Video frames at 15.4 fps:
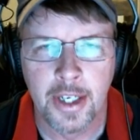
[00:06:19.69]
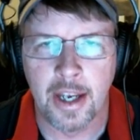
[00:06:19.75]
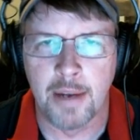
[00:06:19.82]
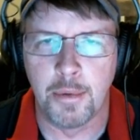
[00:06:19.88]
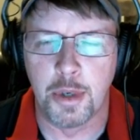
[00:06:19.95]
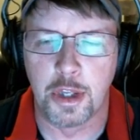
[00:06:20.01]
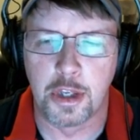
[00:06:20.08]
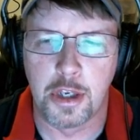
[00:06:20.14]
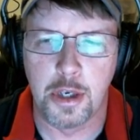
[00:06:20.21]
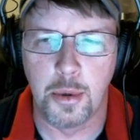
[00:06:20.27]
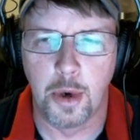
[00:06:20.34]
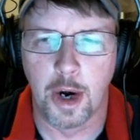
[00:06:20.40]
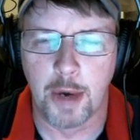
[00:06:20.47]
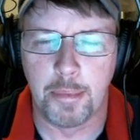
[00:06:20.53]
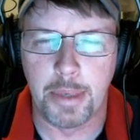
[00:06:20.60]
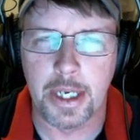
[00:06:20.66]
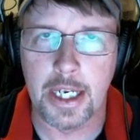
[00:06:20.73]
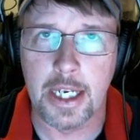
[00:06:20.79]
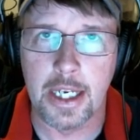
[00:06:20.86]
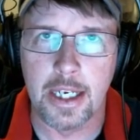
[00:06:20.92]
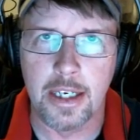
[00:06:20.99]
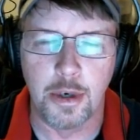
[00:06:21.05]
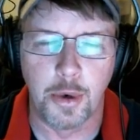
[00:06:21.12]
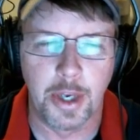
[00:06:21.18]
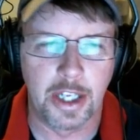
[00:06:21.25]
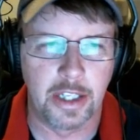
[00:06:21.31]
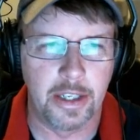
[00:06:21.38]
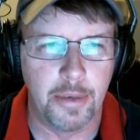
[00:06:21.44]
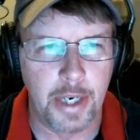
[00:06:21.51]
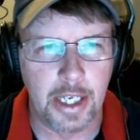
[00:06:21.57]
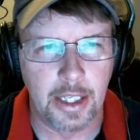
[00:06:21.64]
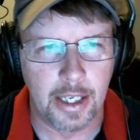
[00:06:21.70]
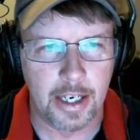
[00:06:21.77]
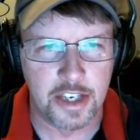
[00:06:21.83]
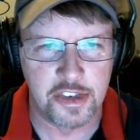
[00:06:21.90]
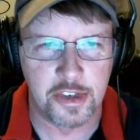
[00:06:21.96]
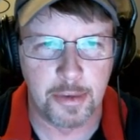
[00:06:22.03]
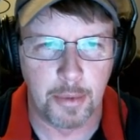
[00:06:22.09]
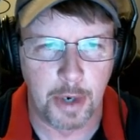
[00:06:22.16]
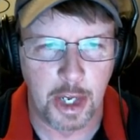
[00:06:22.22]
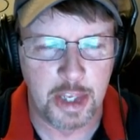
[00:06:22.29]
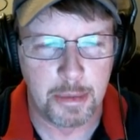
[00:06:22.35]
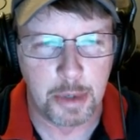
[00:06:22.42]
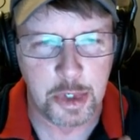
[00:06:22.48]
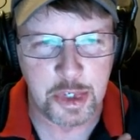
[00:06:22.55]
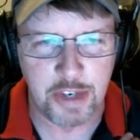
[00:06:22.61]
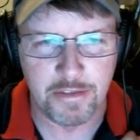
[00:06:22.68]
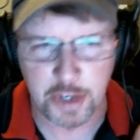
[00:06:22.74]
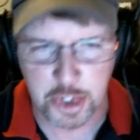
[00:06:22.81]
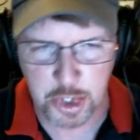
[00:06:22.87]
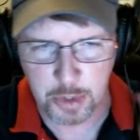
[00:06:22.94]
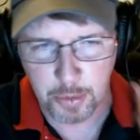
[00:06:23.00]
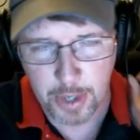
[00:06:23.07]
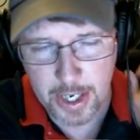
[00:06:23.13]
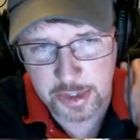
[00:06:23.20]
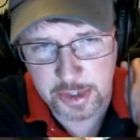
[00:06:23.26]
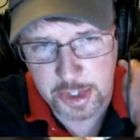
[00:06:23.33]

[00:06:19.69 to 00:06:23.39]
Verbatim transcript: And with QRP, you quickly realize that one of the most efficient ways